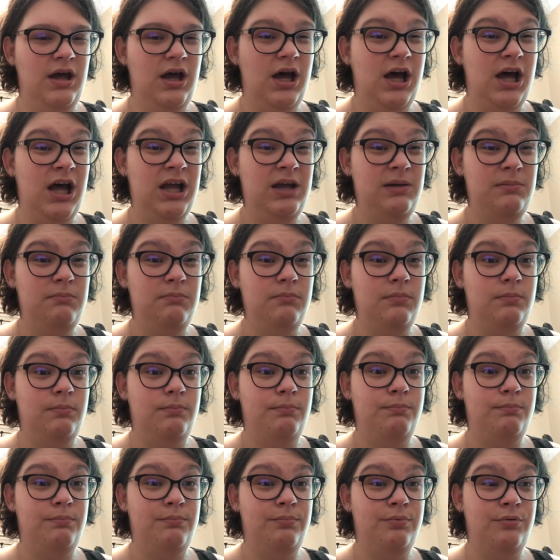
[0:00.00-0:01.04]
I'm
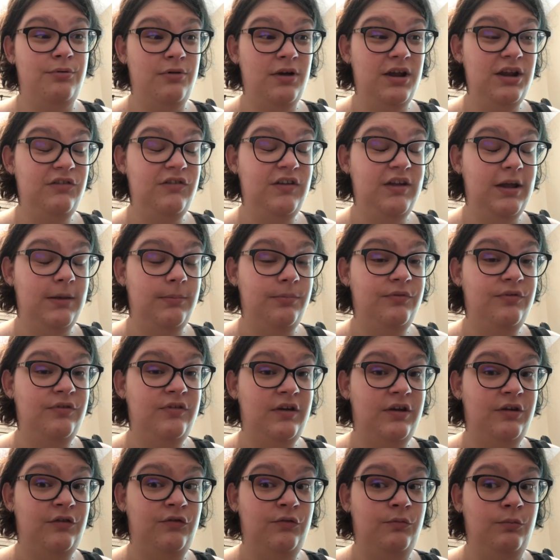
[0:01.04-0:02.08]
pretty
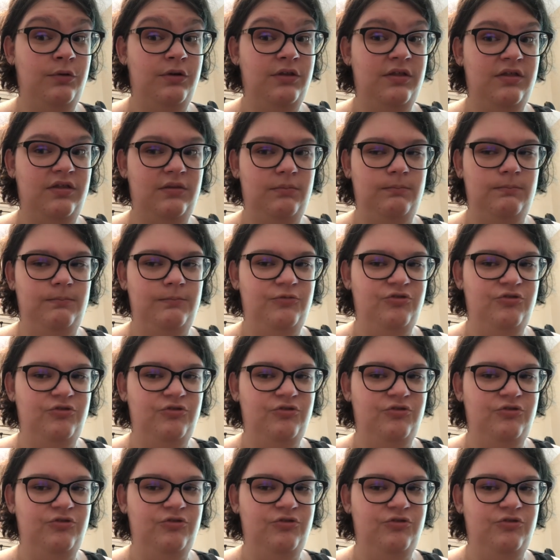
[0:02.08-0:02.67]
obsessed with